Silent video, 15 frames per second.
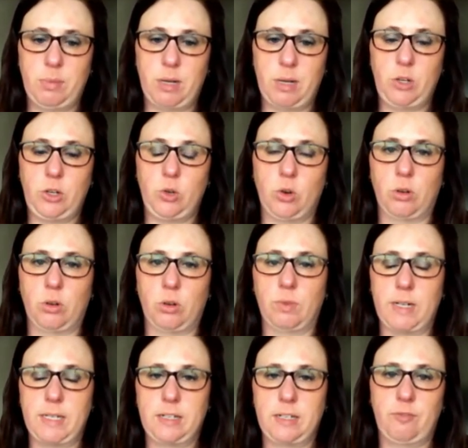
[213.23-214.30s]
but your
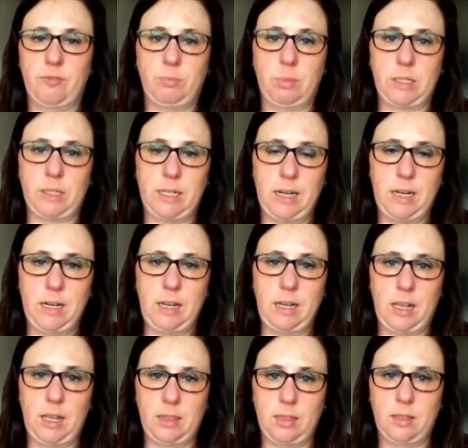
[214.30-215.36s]
risk of bleeding
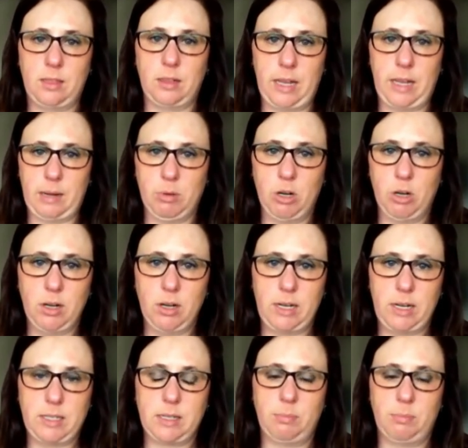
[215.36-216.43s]
in the labor
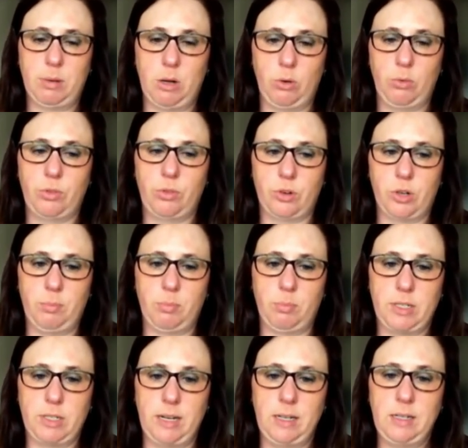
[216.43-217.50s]
is about
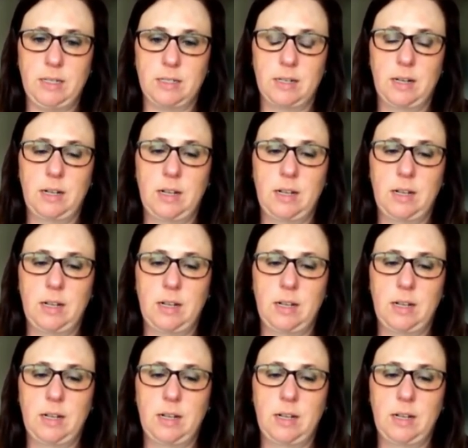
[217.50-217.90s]
30%.